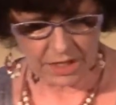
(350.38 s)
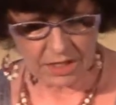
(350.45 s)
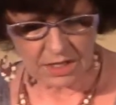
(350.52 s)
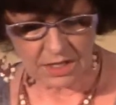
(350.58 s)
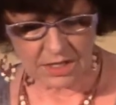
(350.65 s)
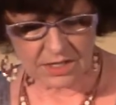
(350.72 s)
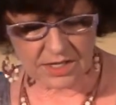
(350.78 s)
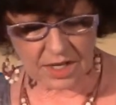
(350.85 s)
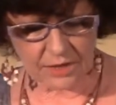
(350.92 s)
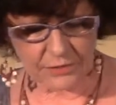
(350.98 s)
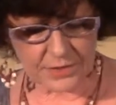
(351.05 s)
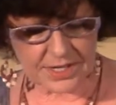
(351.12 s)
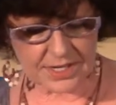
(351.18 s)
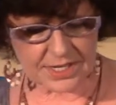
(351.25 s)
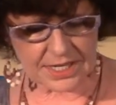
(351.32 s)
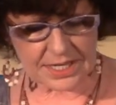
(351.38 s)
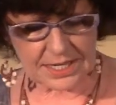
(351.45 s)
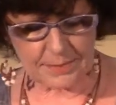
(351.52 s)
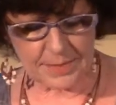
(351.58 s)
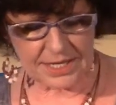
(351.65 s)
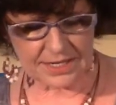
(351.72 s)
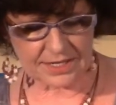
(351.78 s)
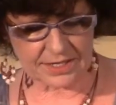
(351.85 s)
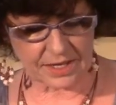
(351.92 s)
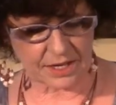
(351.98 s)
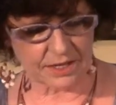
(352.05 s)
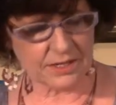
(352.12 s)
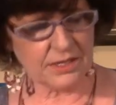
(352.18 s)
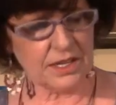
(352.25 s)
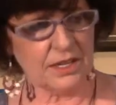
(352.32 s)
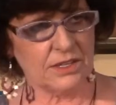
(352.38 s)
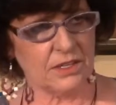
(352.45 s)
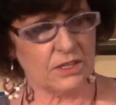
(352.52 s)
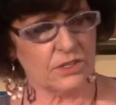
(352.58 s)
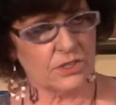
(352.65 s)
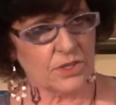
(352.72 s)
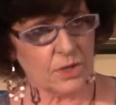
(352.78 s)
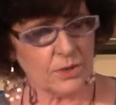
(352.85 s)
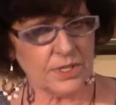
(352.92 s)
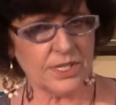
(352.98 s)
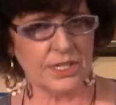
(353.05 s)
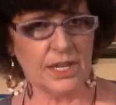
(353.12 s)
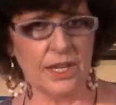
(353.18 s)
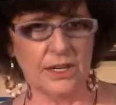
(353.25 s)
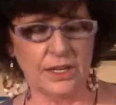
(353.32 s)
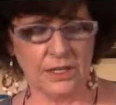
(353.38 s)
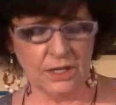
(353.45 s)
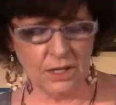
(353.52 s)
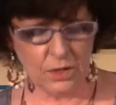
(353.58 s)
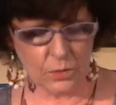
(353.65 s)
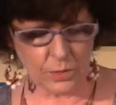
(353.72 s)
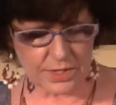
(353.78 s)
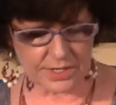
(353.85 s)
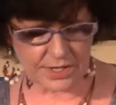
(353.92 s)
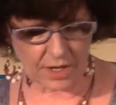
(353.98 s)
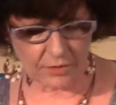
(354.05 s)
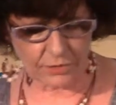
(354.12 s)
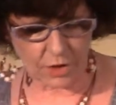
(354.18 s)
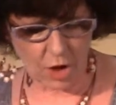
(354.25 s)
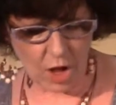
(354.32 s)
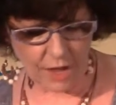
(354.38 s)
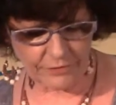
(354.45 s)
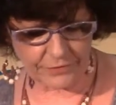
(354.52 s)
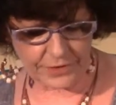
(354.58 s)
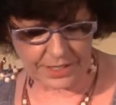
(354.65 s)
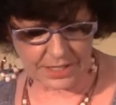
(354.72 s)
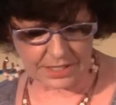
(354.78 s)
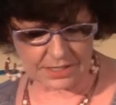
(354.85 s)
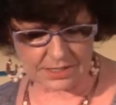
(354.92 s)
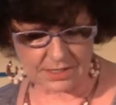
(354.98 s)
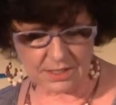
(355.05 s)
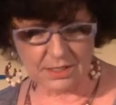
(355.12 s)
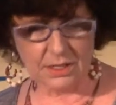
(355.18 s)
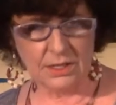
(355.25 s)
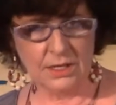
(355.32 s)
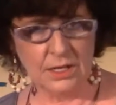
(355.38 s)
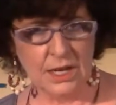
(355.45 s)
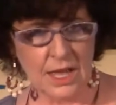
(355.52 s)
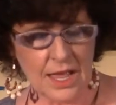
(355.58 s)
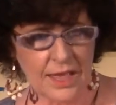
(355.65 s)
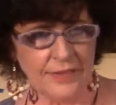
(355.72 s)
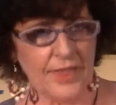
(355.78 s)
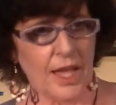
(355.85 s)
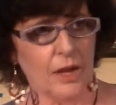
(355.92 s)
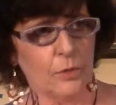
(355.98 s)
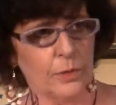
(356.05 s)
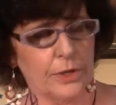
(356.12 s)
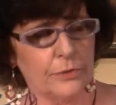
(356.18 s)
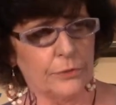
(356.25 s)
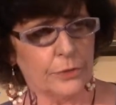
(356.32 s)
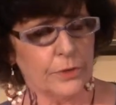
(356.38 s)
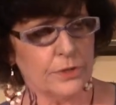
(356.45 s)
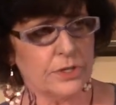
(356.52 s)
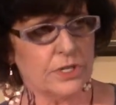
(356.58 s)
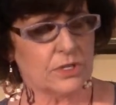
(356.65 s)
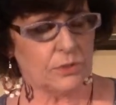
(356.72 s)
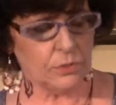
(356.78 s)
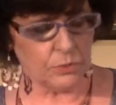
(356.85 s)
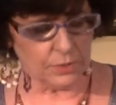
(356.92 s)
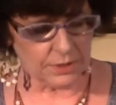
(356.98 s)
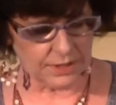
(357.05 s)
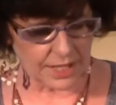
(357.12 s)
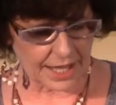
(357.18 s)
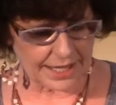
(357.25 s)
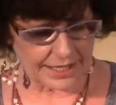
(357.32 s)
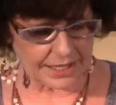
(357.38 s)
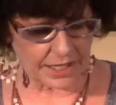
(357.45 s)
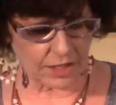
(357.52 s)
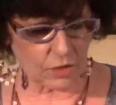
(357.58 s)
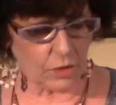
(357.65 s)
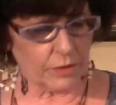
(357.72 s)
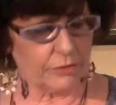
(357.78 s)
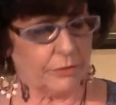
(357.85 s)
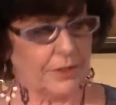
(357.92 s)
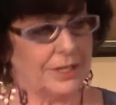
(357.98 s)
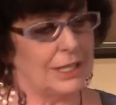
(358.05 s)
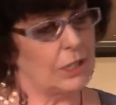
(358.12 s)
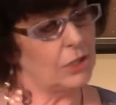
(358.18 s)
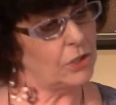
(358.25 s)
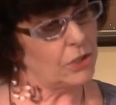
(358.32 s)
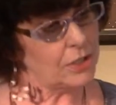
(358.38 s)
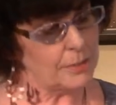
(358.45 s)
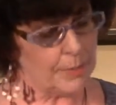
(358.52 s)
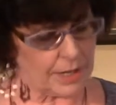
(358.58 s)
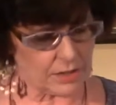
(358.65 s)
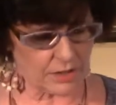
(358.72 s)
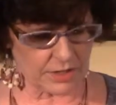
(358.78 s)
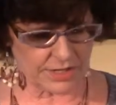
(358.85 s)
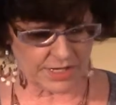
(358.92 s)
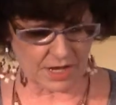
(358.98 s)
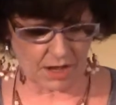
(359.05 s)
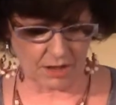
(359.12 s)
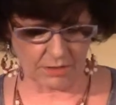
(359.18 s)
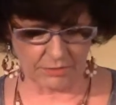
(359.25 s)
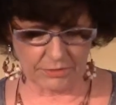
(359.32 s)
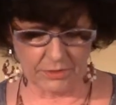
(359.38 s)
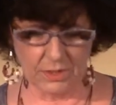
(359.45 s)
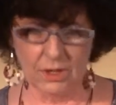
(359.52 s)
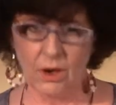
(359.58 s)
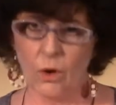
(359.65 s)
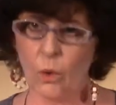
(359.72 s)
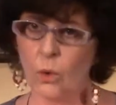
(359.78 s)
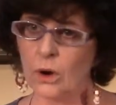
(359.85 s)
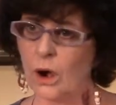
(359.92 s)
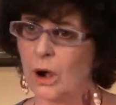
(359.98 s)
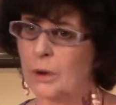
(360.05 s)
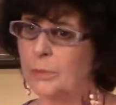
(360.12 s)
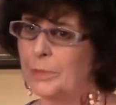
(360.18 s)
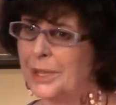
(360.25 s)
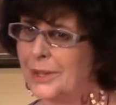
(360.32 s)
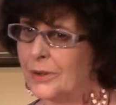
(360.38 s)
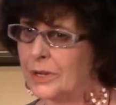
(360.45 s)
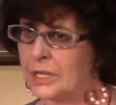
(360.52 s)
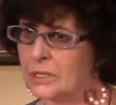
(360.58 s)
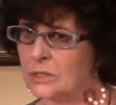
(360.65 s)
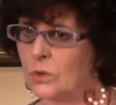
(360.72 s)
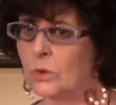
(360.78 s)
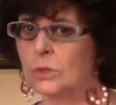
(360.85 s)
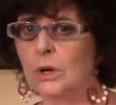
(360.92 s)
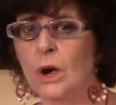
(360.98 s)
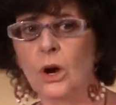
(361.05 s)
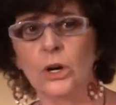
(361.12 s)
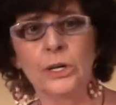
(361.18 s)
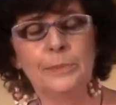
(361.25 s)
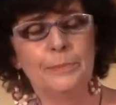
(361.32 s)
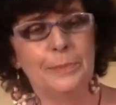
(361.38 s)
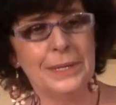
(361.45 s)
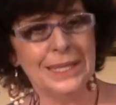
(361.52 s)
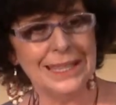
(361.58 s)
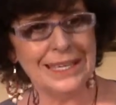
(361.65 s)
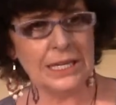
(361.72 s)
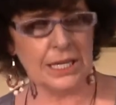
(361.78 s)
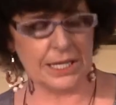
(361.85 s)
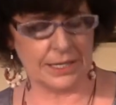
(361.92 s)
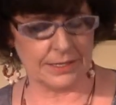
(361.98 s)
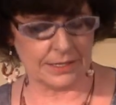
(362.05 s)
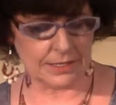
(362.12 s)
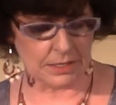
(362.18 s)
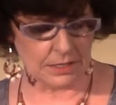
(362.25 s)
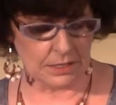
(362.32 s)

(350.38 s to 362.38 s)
Self-esteem, he says, is associated with self-confidence. And that refers to liking or feeling good about ourselves, or our appearance, or our abilities.